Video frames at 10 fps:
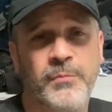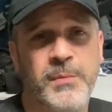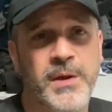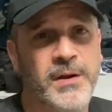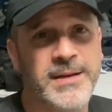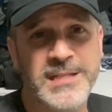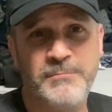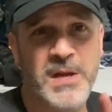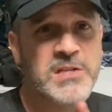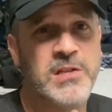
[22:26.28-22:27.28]
be better,
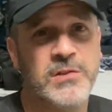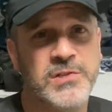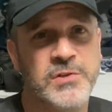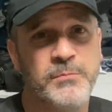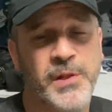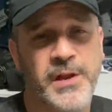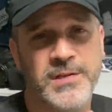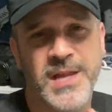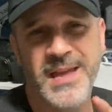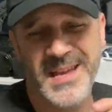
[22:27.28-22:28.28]
especially those new
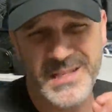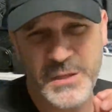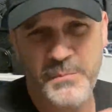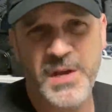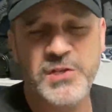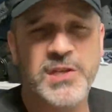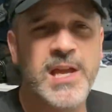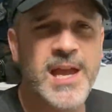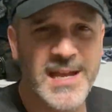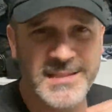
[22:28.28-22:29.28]
players,
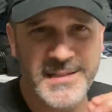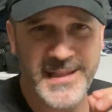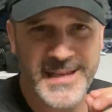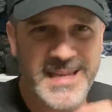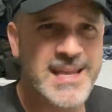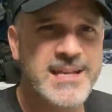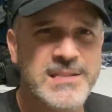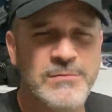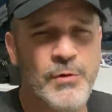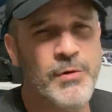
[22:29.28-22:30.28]
especially to the kids.